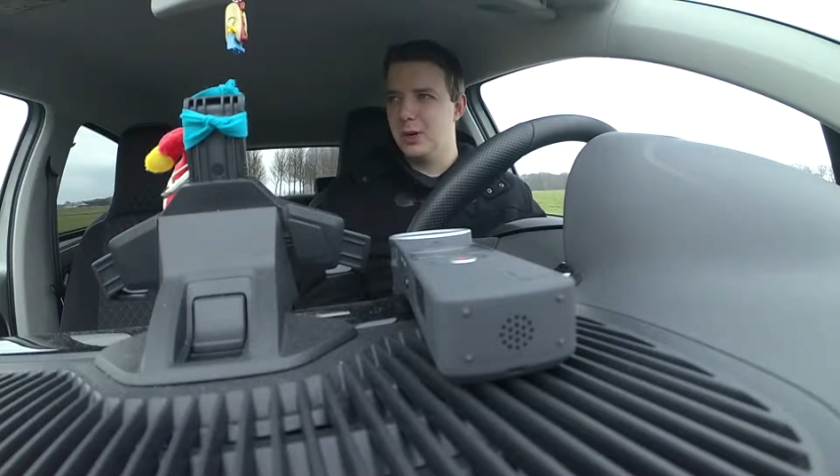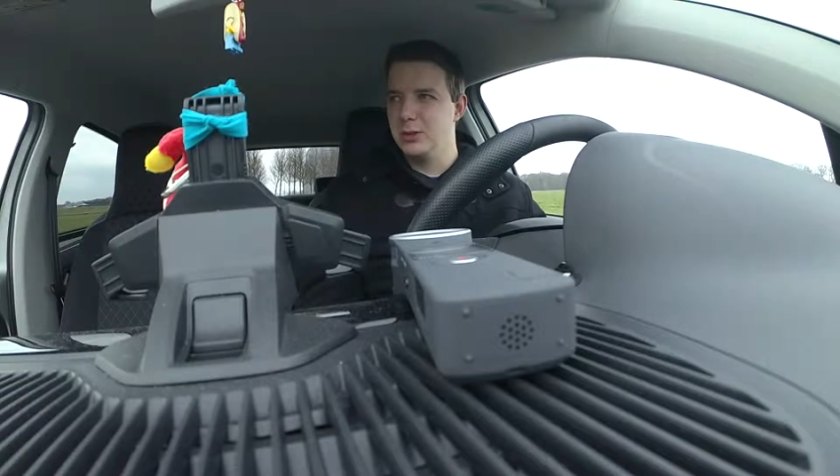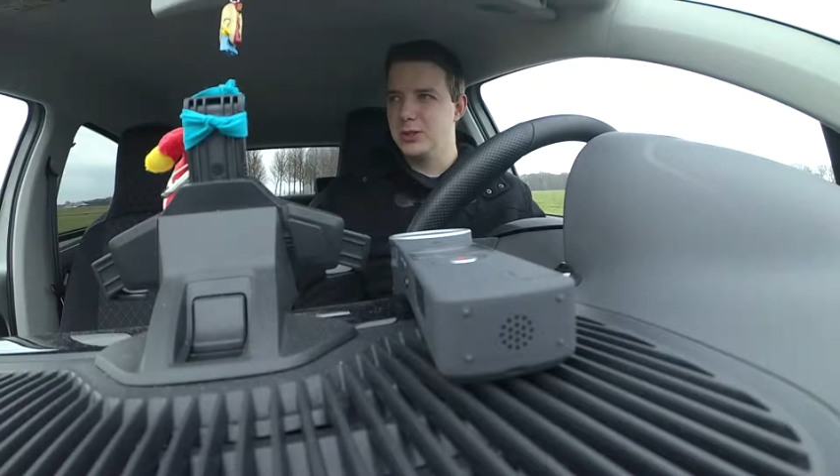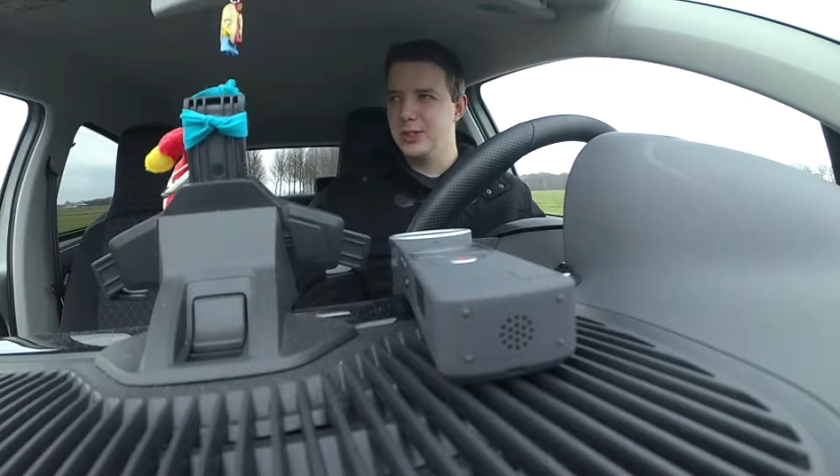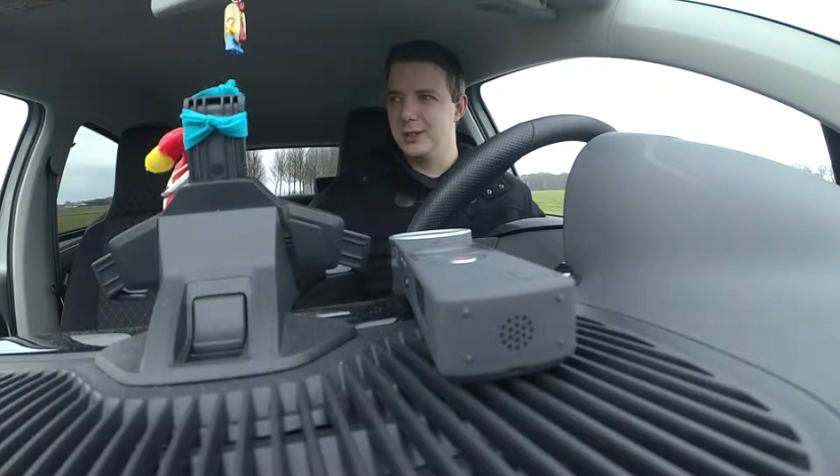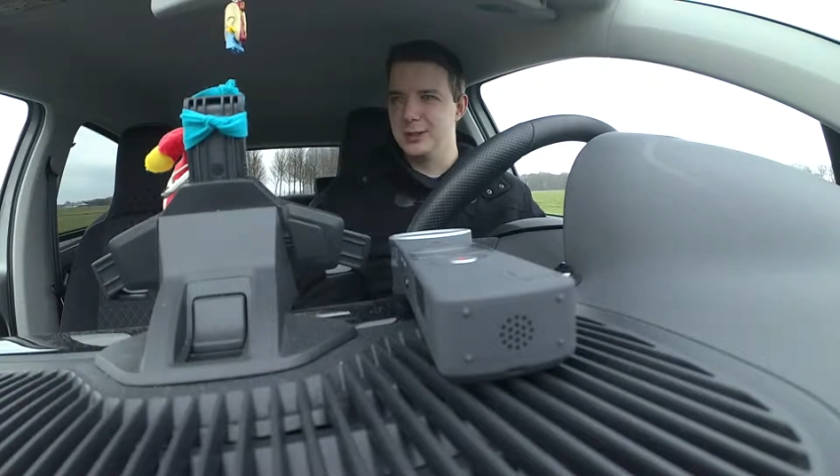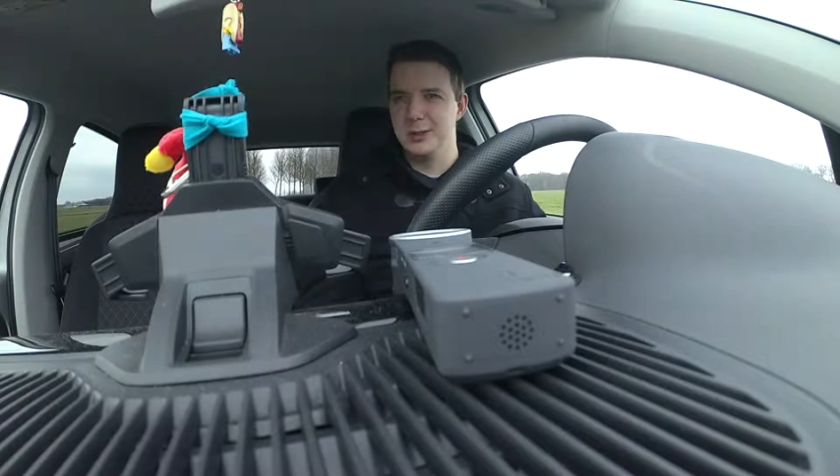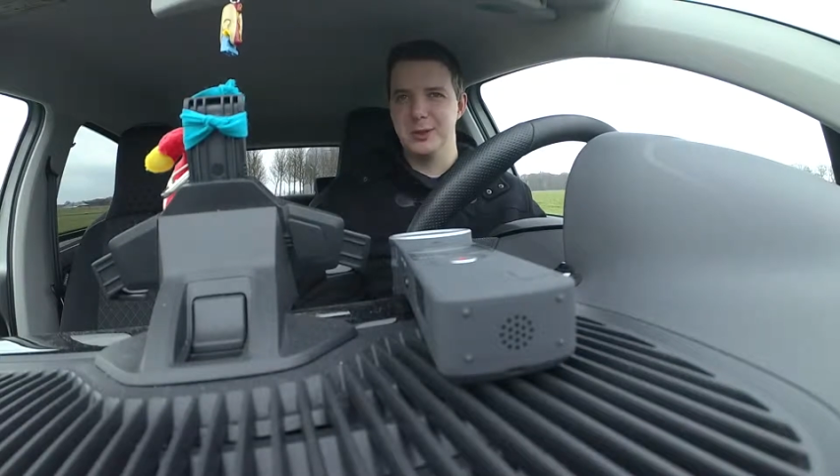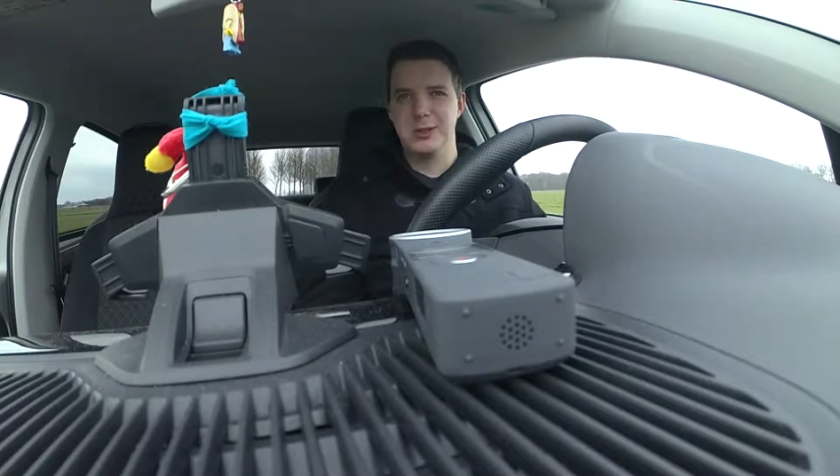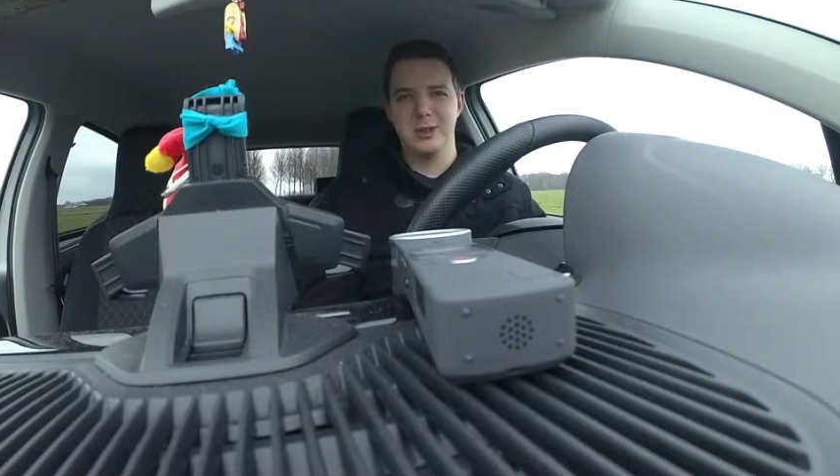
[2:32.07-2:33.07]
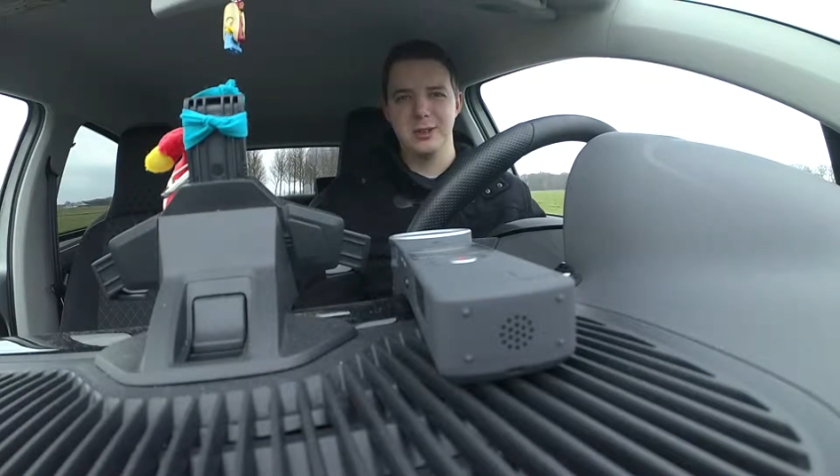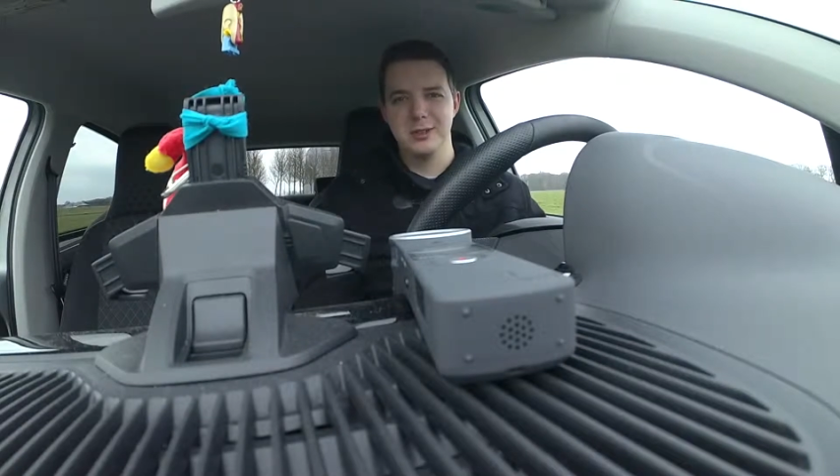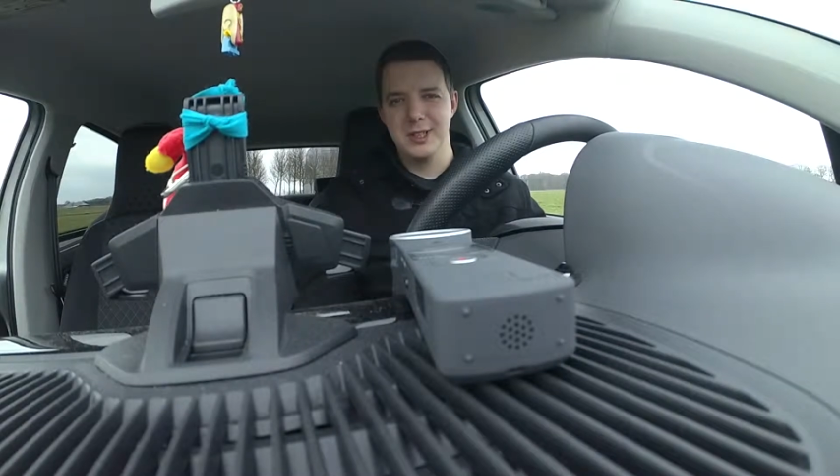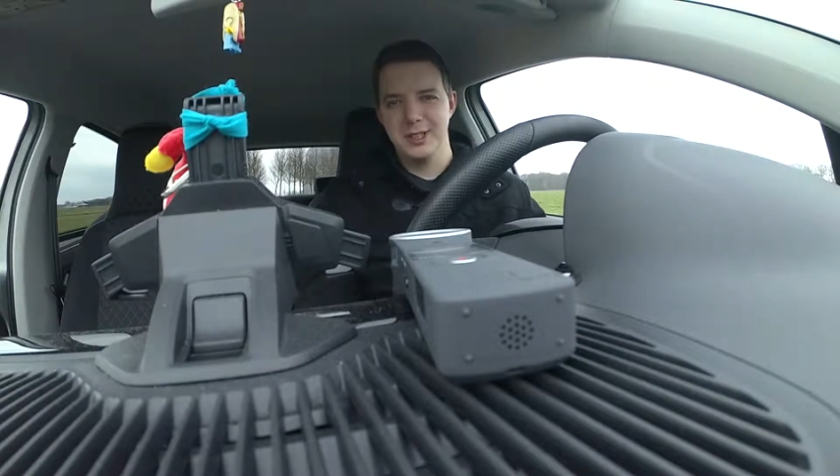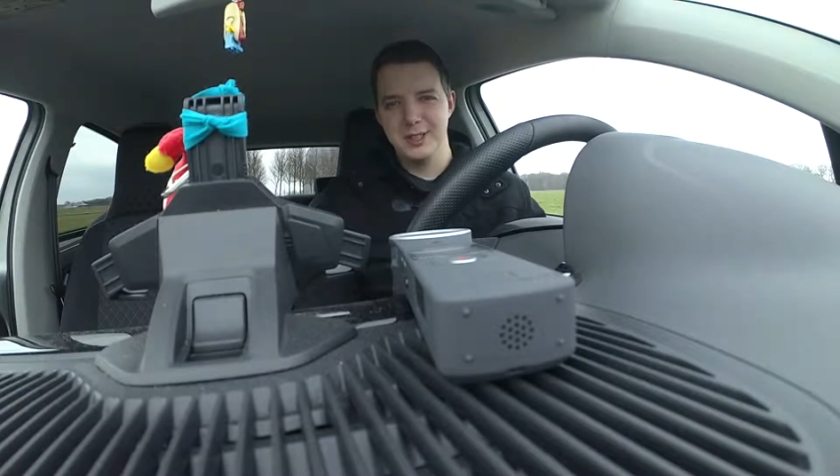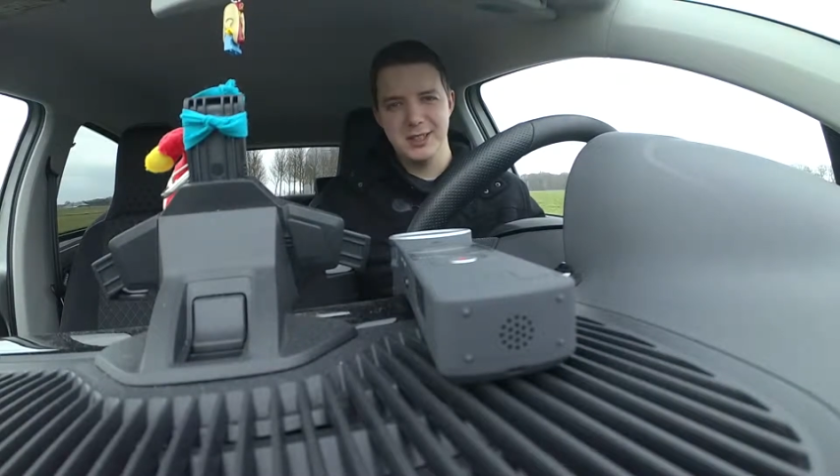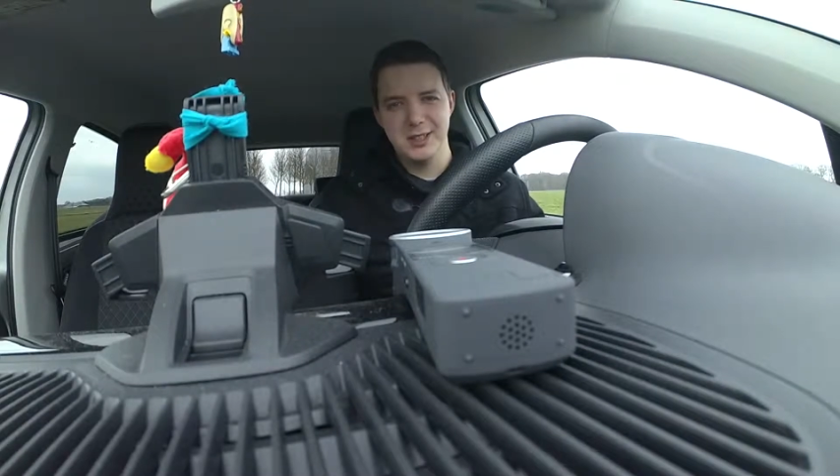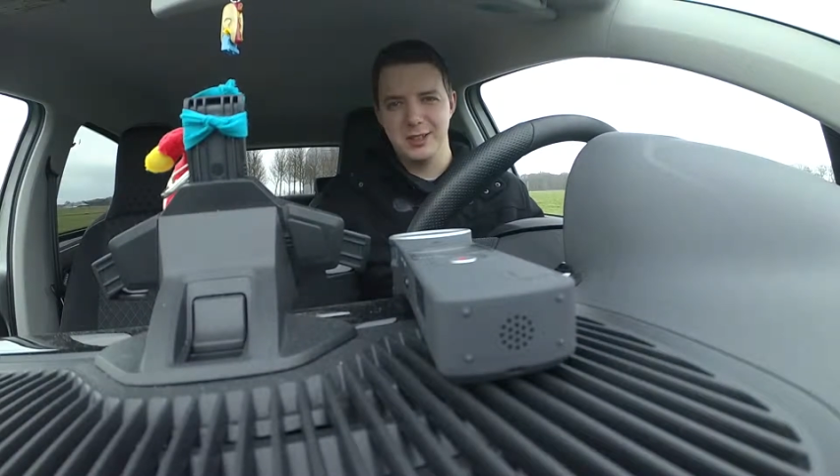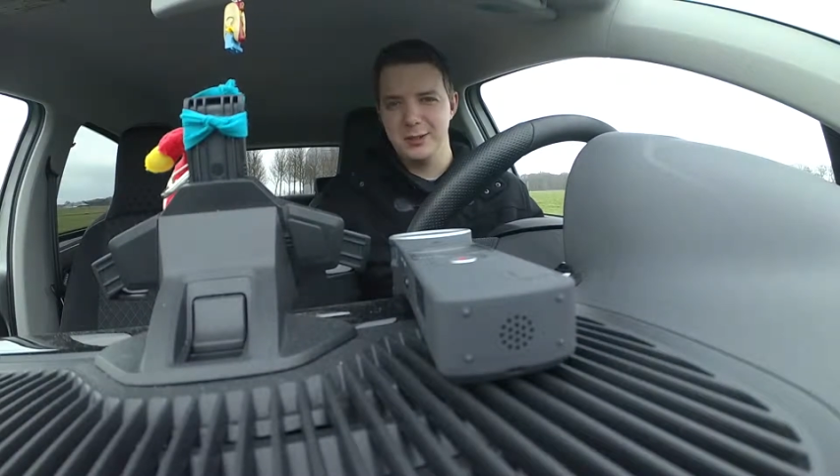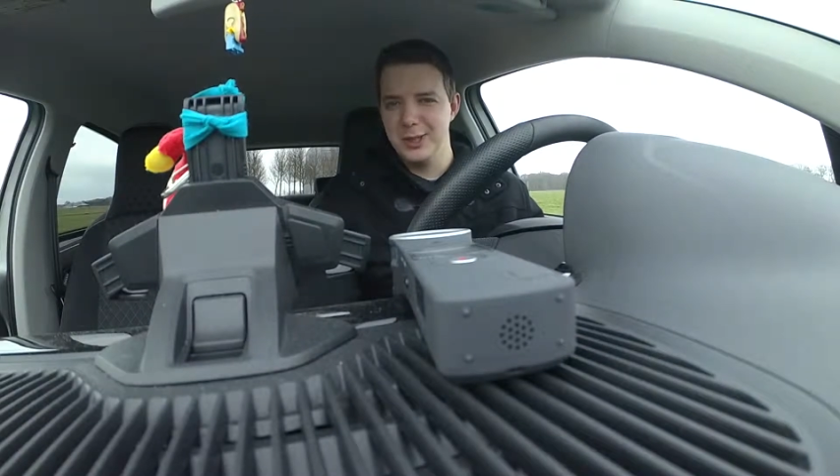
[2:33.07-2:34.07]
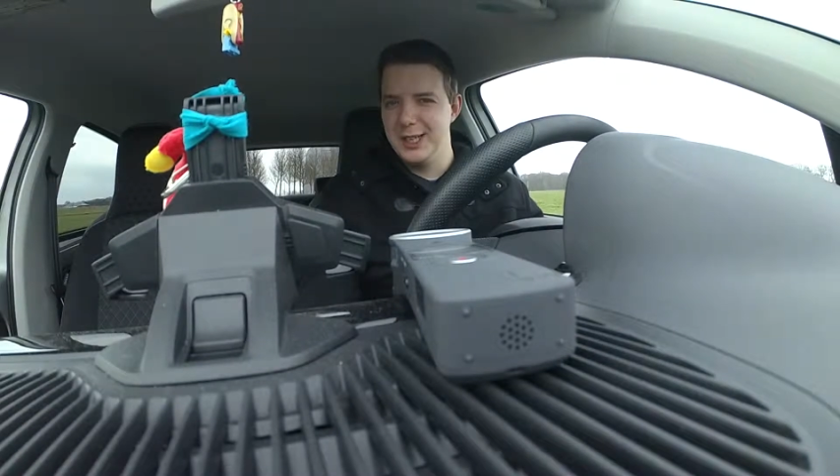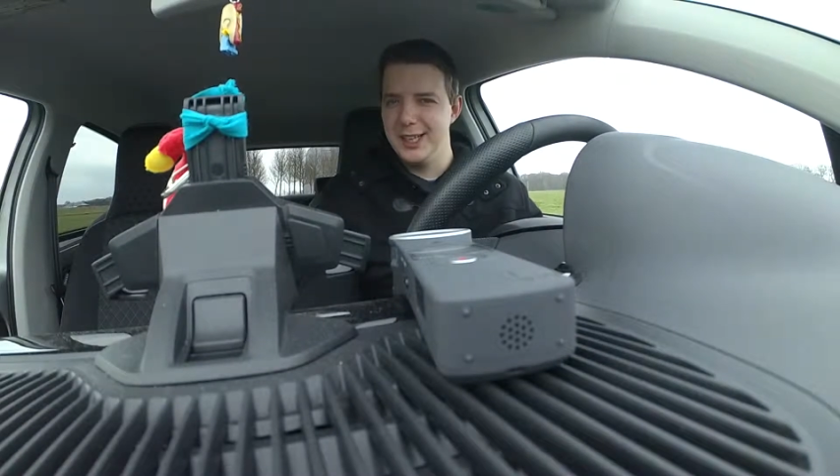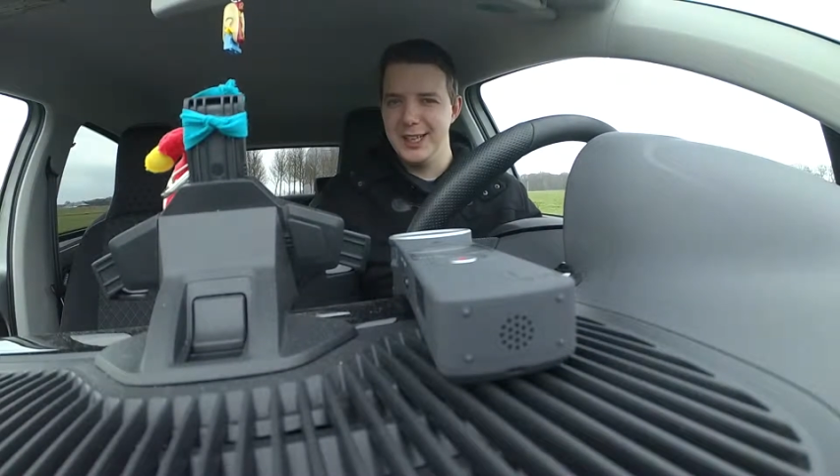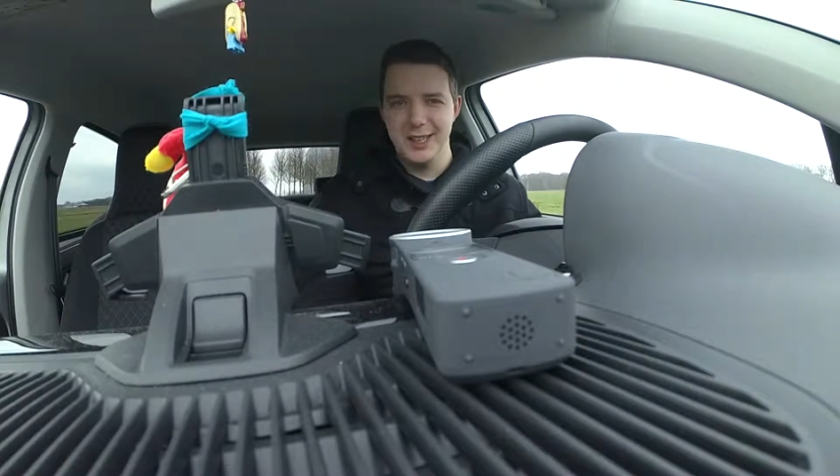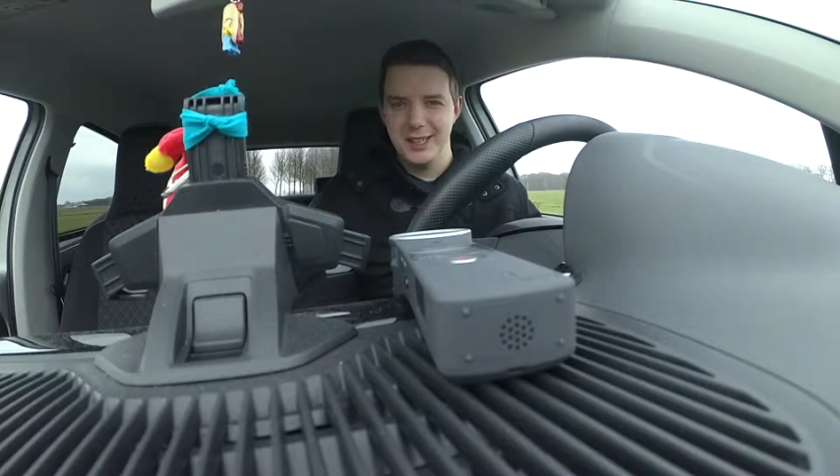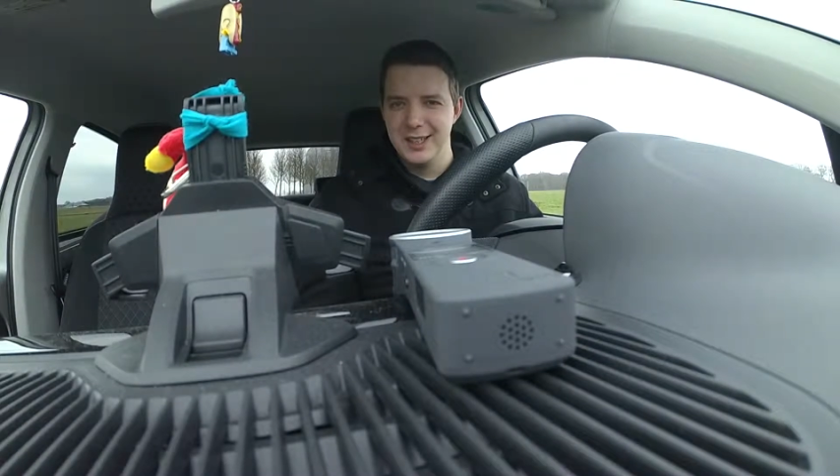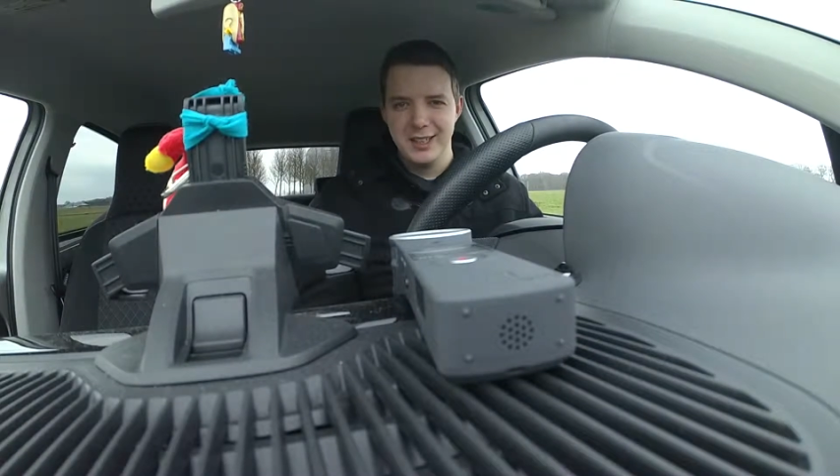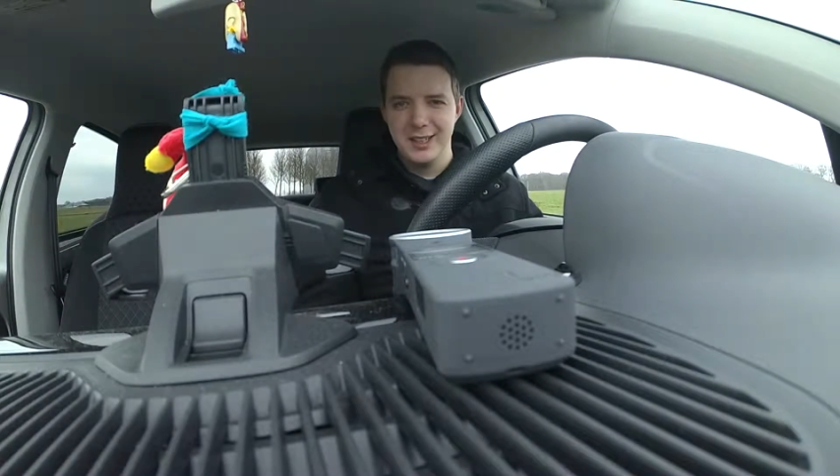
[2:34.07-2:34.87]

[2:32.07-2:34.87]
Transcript: mostly also the content is not really